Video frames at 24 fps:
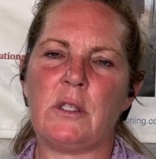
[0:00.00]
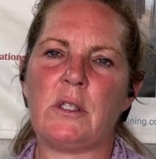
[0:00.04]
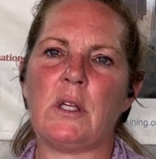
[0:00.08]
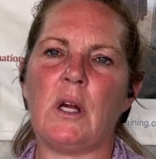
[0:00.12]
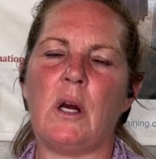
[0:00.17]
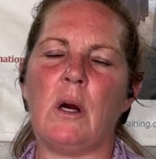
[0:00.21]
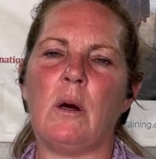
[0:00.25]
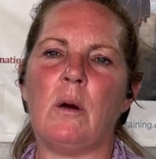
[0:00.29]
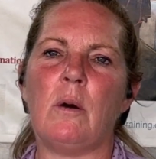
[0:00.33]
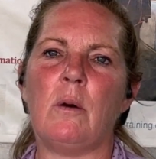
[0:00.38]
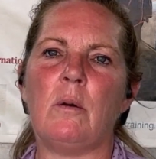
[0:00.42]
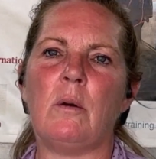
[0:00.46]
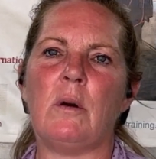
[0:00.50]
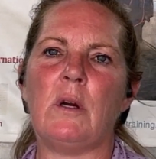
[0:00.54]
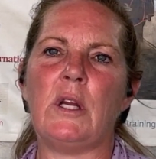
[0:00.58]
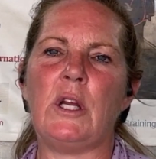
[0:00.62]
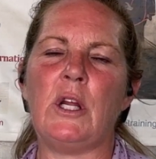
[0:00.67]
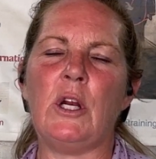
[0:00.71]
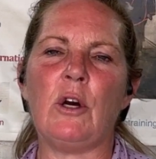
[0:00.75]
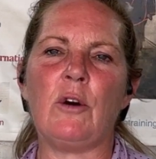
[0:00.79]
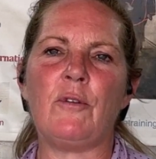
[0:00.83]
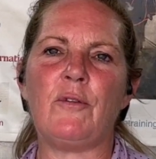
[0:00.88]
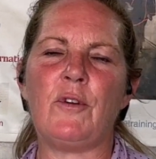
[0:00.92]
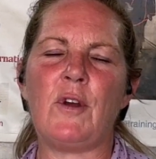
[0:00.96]
So,
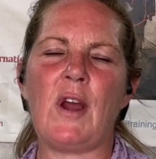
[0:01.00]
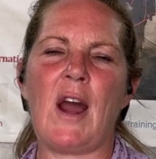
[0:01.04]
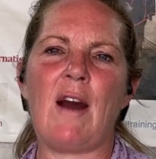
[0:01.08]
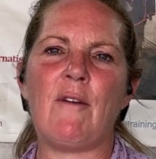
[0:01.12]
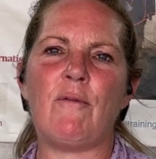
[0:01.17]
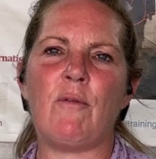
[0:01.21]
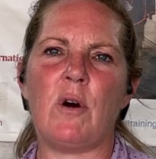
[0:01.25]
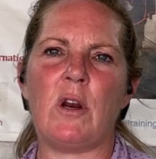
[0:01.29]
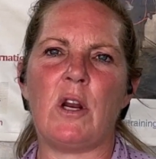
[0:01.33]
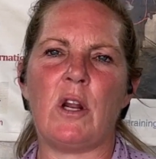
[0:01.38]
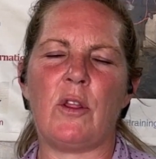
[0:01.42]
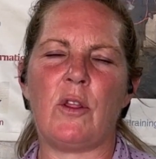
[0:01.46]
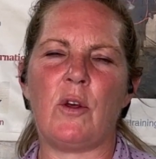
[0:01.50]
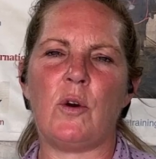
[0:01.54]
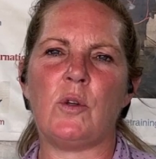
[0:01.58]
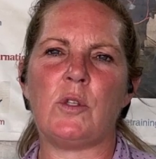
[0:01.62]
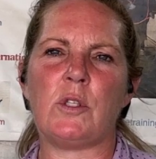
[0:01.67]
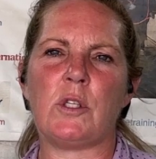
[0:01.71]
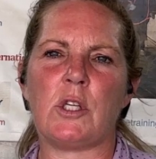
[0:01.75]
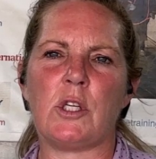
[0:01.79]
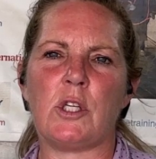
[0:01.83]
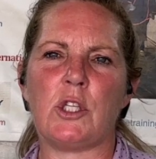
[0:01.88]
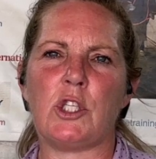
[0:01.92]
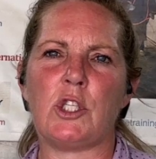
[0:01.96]
you know, if you have one of
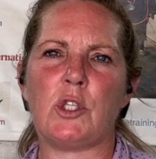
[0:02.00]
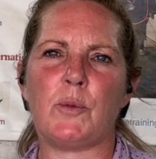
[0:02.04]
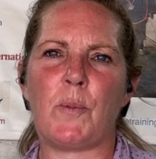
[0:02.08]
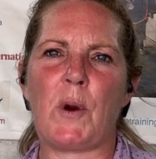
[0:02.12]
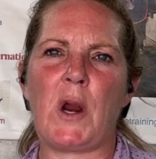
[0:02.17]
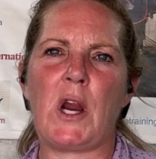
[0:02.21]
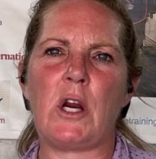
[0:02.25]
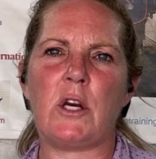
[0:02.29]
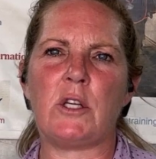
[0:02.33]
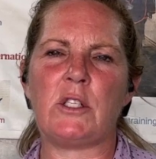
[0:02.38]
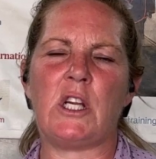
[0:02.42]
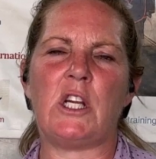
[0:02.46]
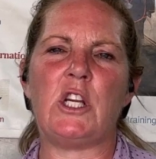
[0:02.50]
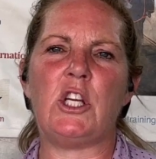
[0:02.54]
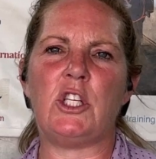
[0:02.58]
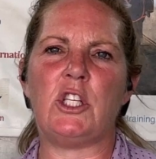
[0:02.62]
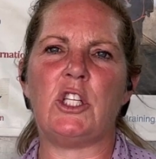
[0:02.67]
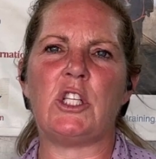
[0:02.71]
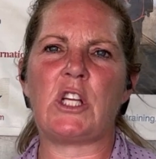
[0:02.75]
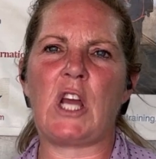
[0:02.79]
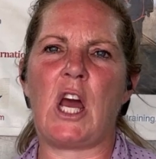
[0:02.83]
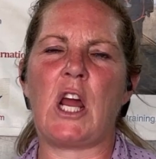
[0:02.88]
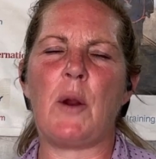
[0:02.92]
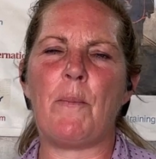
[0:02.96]
those little sprayers that you
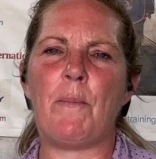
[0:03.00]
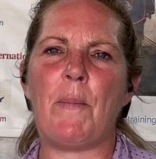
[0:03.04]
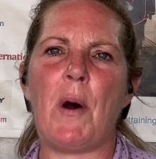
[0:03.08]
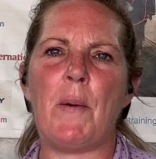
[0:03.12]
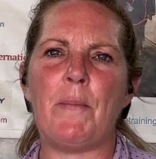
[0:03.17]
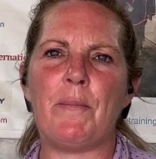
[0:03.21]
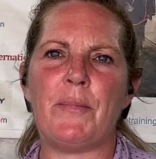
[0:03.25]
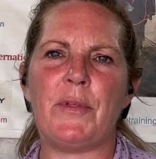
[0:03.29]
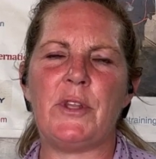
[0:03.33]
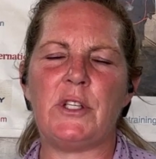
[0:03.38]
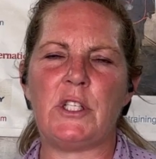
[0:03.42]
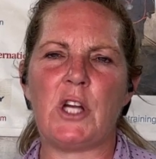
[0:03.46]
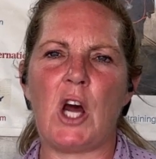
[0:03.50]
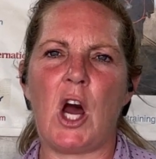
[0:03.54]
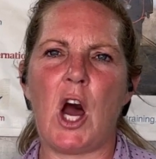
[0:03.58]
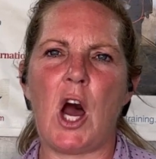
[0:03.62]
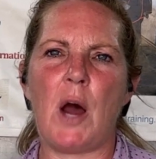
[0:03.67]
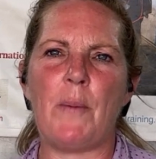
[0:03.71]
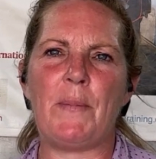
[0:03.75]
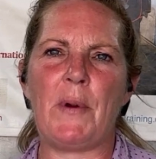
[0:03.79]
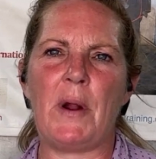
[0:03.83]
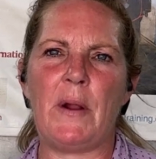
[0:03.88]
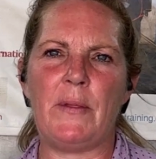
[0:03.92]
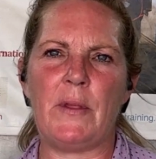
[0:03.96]
just kind of pump the
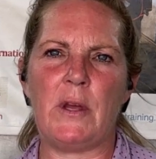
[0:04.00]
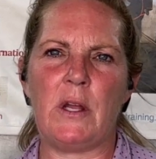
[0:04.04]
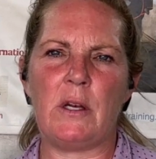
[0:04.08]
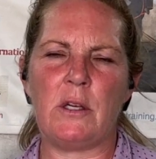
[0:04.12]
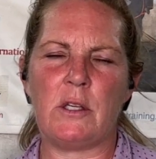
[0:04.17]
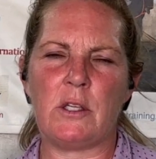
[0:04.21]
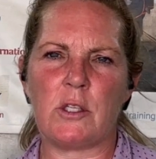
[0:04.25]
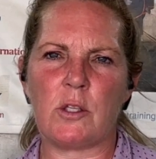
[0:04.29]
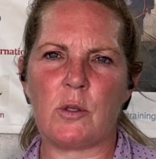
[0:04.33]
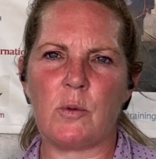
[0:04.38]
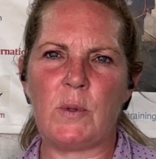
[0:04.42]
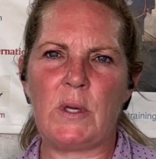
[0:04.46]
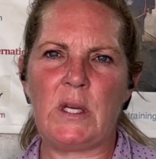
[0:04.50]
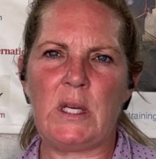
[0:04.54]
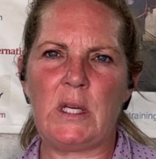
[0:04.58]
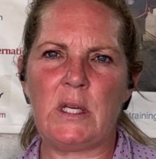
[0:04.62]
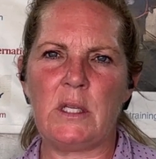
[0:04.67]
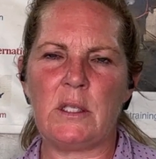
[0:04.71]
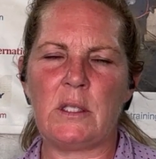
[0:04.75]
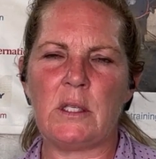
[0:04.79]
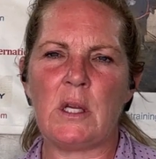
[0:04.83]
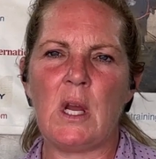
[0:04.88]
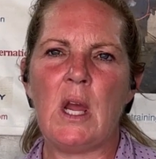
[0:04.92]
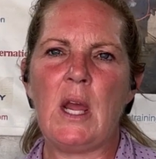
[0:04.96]
top and then
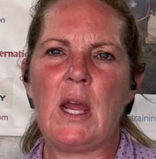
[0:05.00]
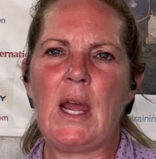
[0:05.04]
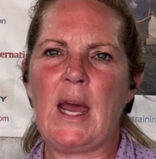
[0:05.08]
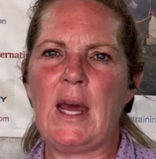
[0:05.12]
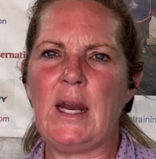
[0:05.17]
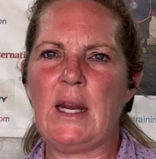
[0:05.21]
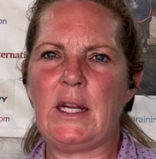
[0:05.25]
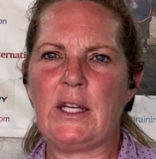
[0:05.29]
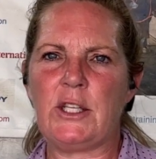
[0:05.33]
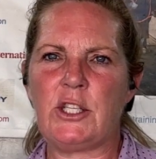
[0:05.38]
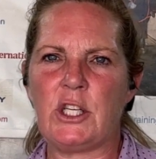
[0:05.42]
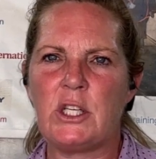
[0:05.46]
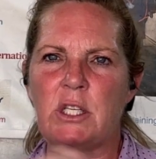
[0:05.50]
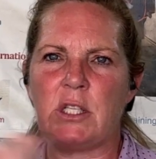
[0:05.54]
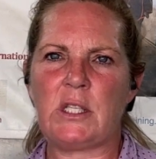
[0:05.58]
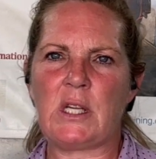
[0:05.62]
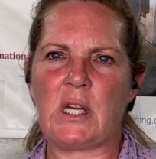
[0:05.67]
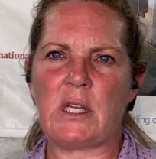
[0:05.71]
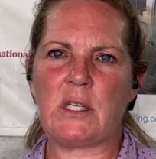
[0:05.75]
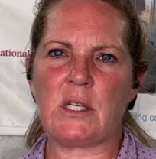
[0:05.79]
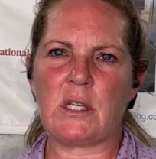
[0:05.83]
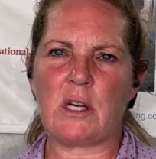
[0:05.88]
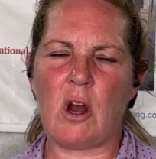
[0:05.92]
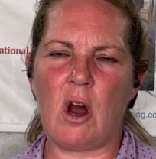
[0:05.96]
squeeze and it just
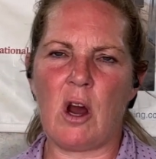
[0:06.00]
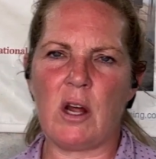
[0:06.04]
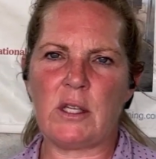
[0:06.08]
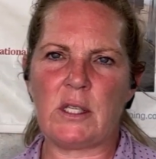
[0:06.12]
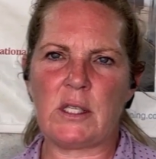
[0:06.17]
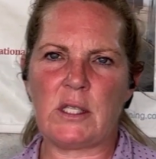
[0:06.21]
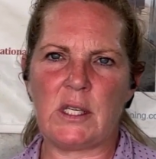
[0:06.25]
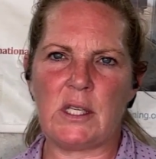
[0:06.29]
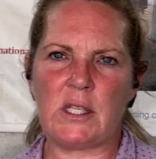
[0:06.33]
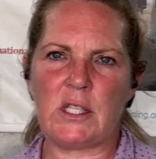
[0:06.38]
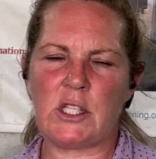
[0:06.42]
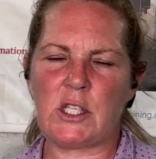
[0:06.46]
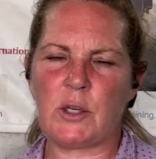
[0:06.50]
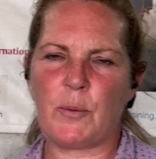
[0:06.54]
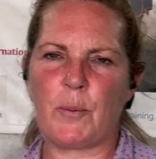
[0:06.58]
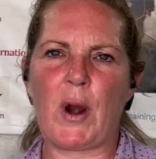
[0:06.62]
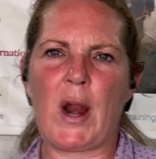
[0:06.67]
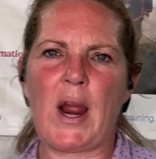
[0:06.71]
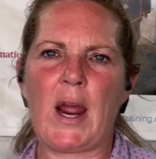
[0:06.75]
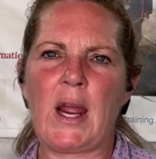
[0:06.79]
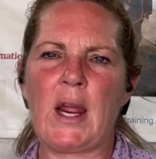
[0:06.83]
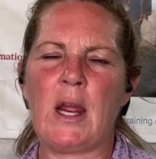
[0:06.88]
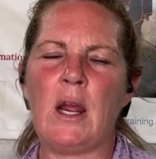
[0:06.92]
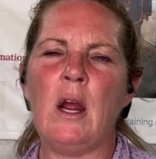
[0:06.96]
does a constant
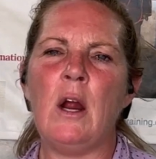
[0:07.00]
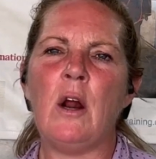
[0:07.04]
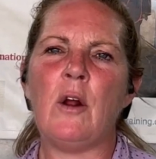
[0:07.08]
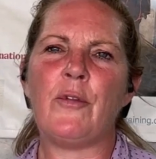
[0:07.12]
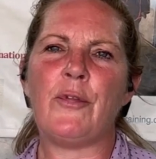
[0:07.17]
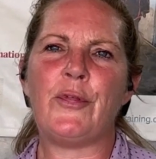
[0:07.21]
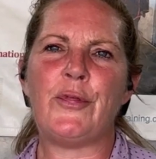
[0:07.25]
spray,